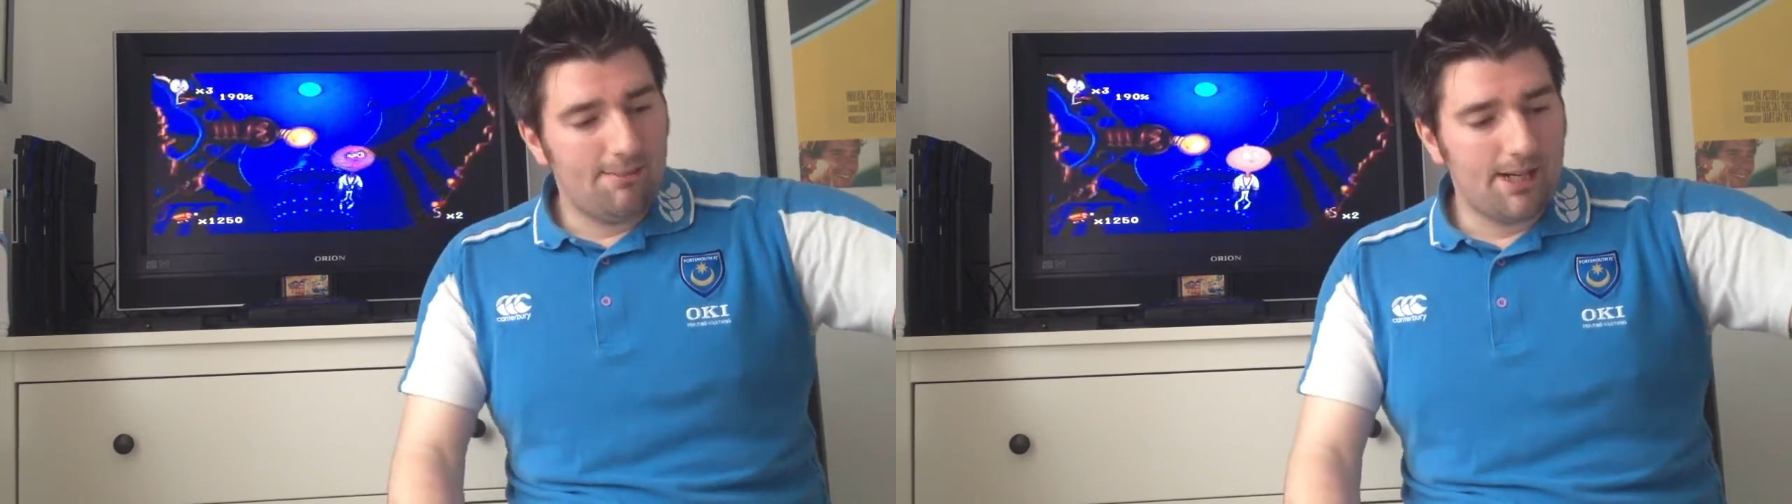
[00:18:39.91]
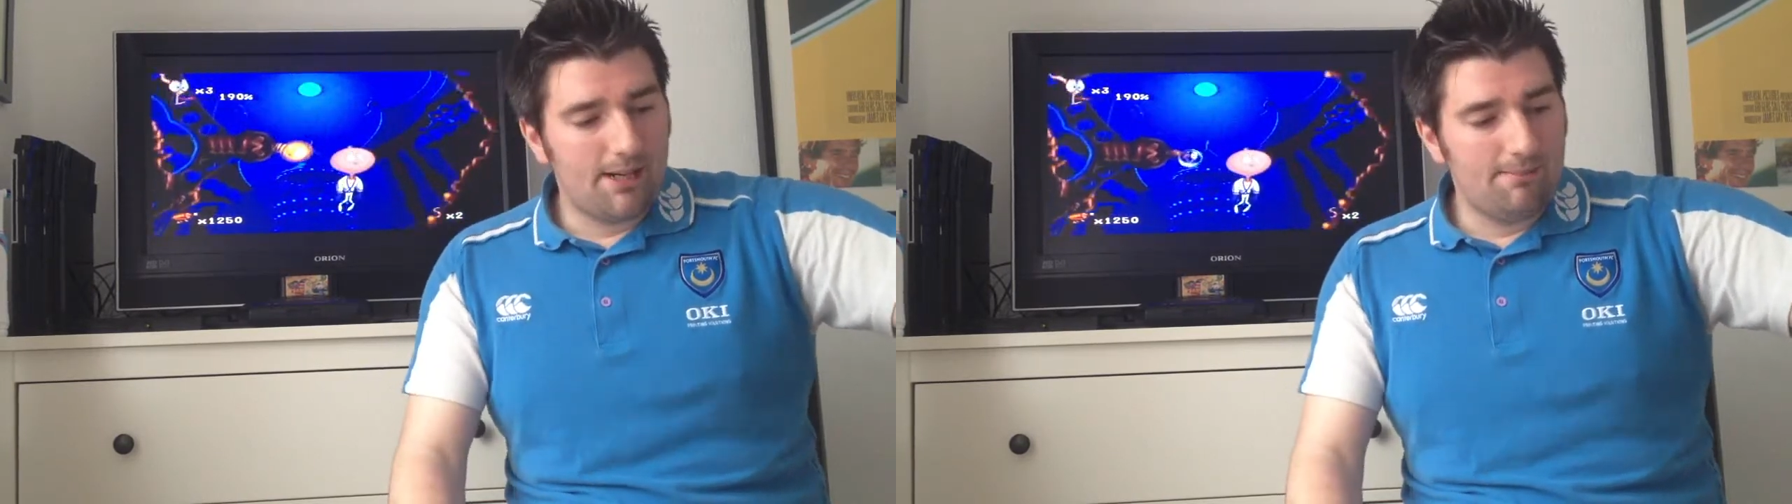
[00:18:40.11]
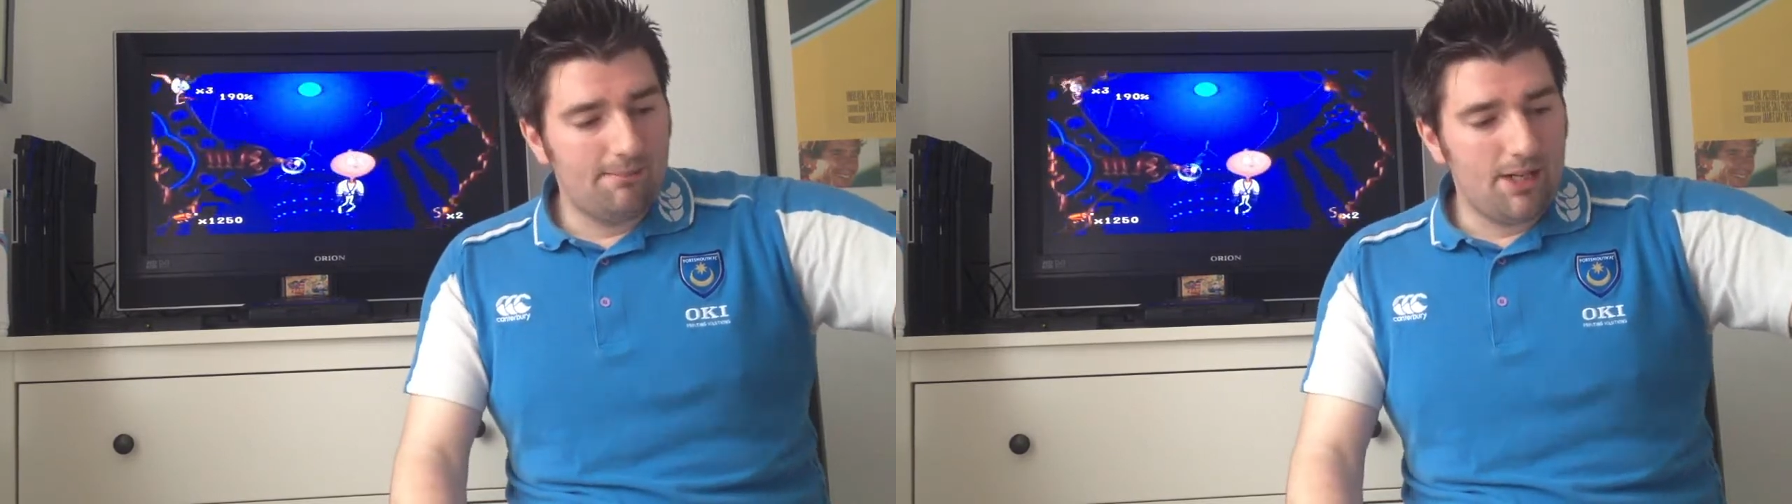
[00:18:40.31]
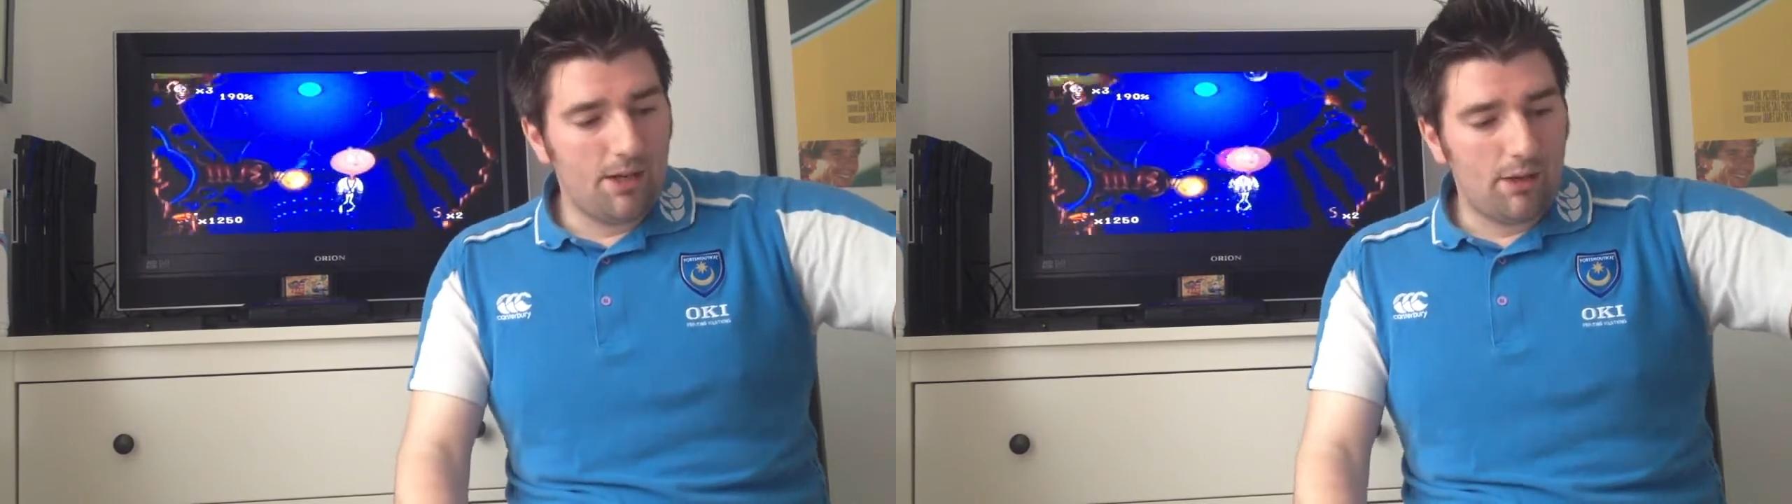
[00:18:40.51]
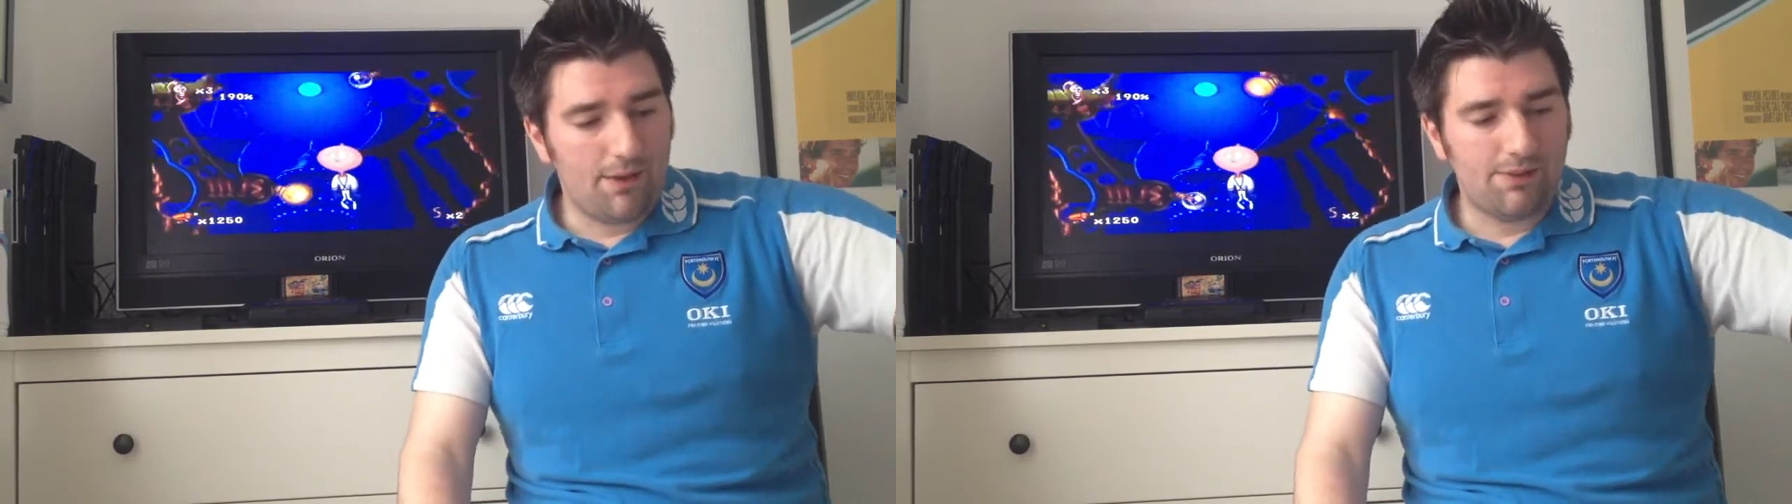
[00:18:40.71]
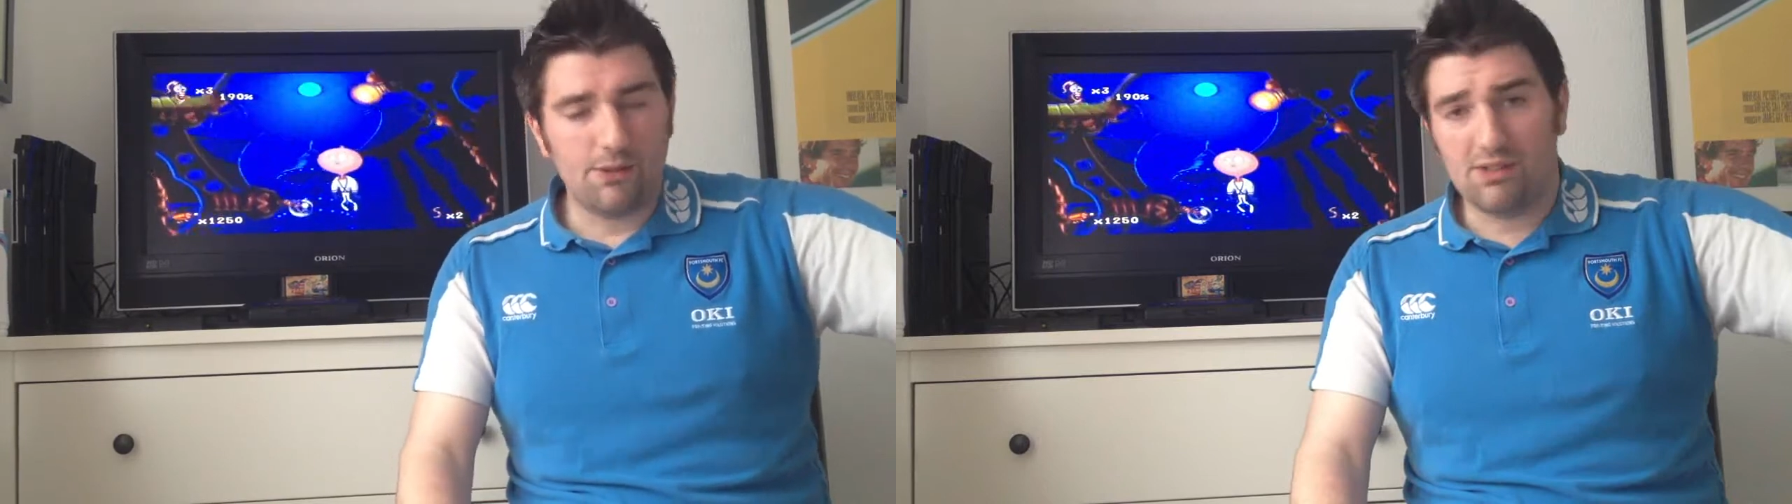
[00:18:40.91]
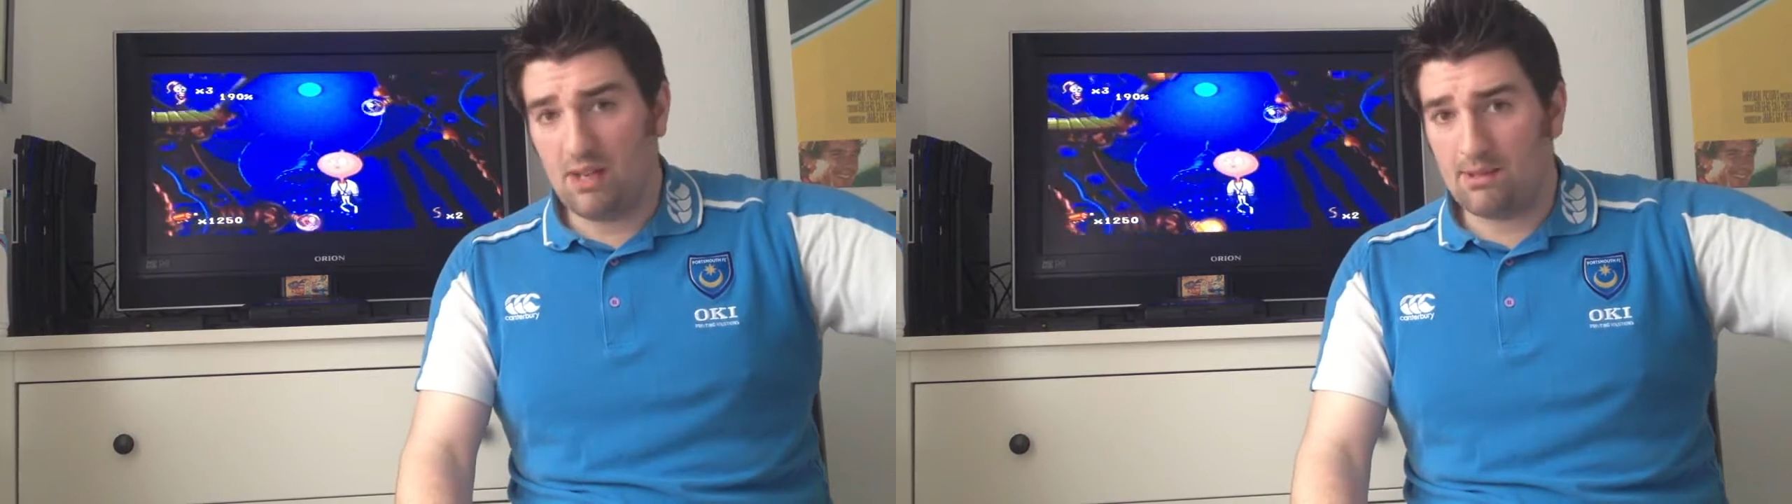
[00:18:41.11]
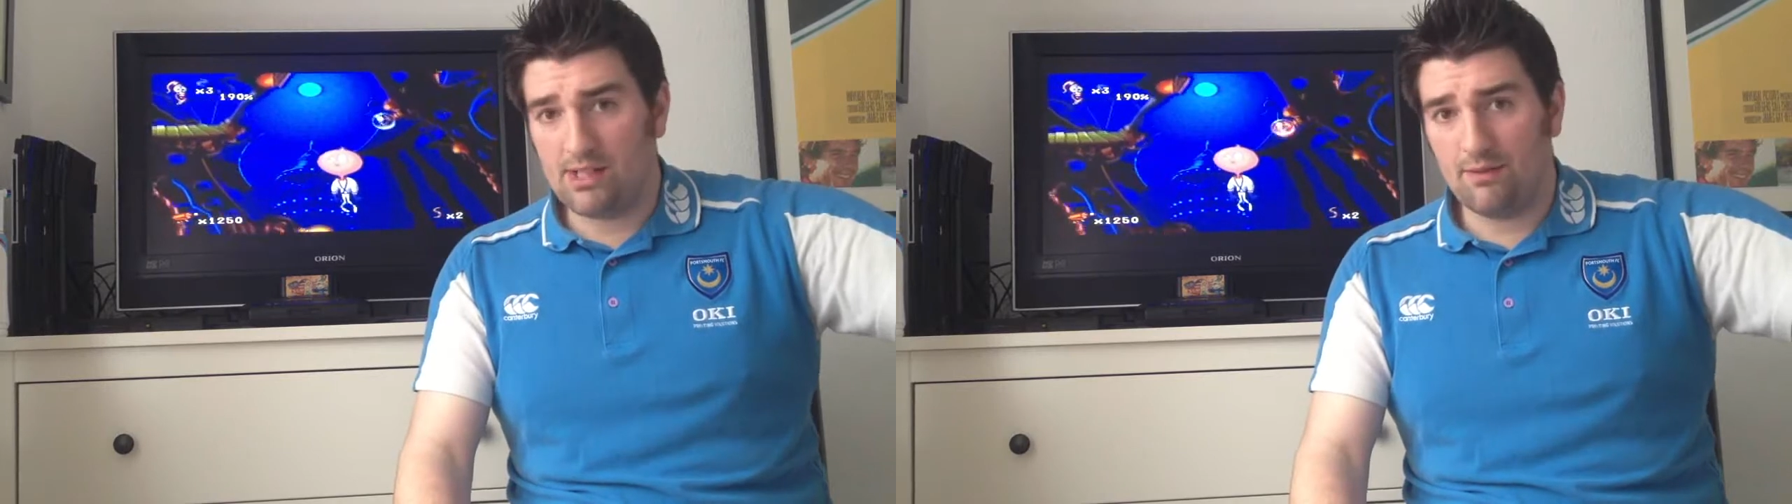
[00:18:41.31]
but you know, I've sort of
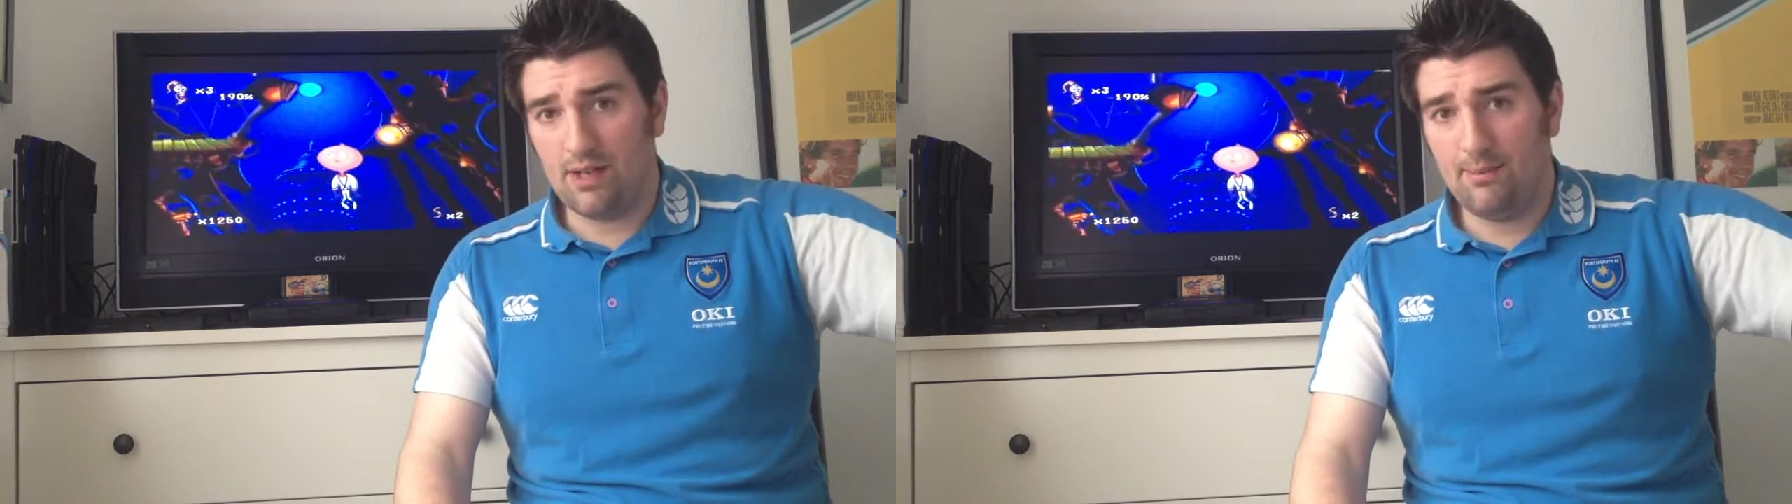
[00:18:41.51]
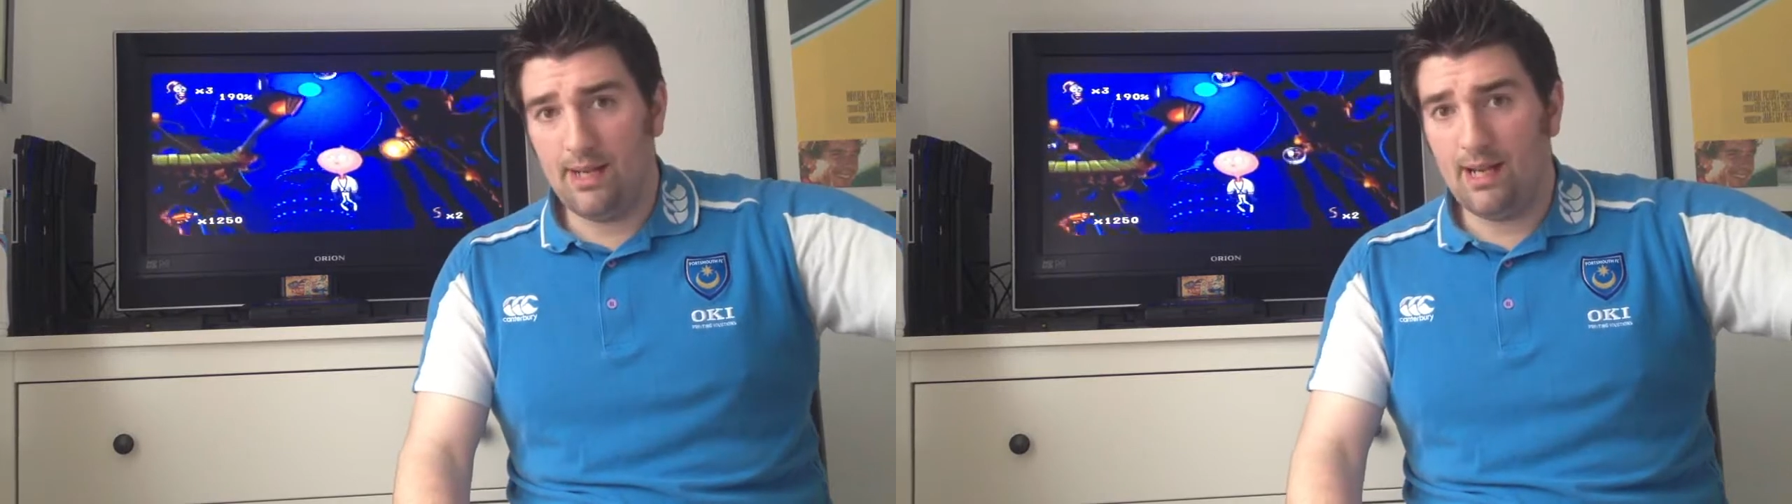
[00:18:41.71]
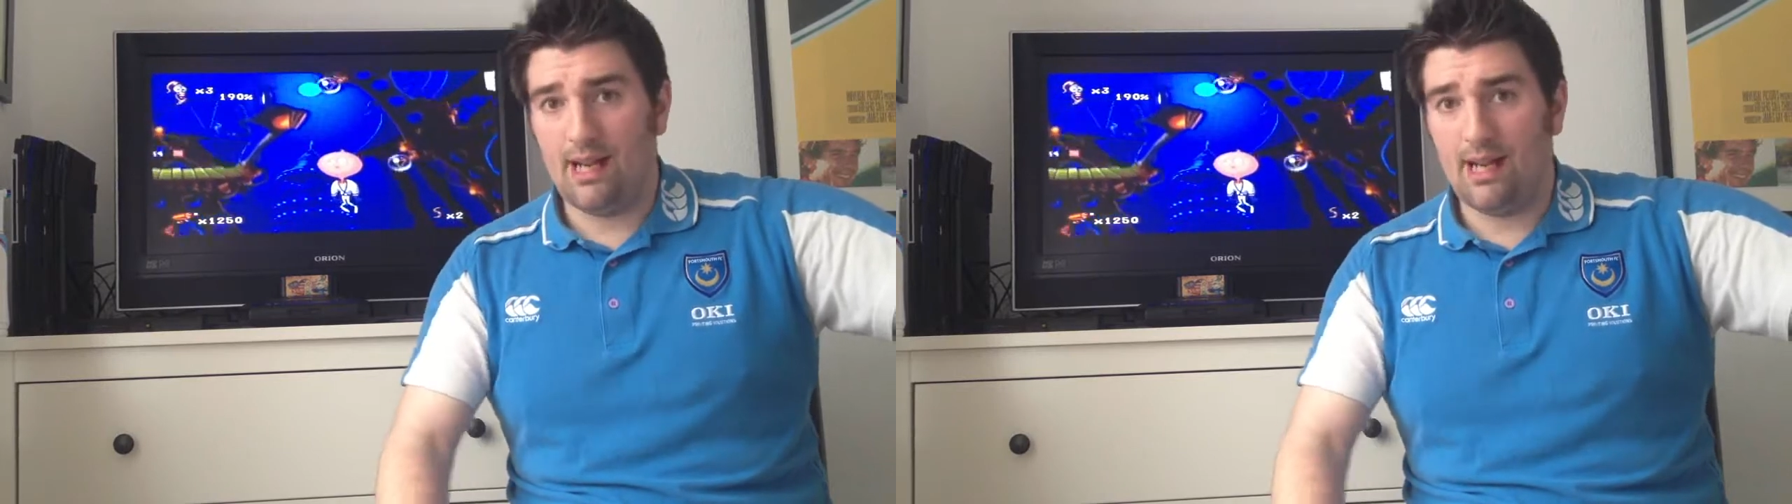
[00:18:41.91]
set myself a limit,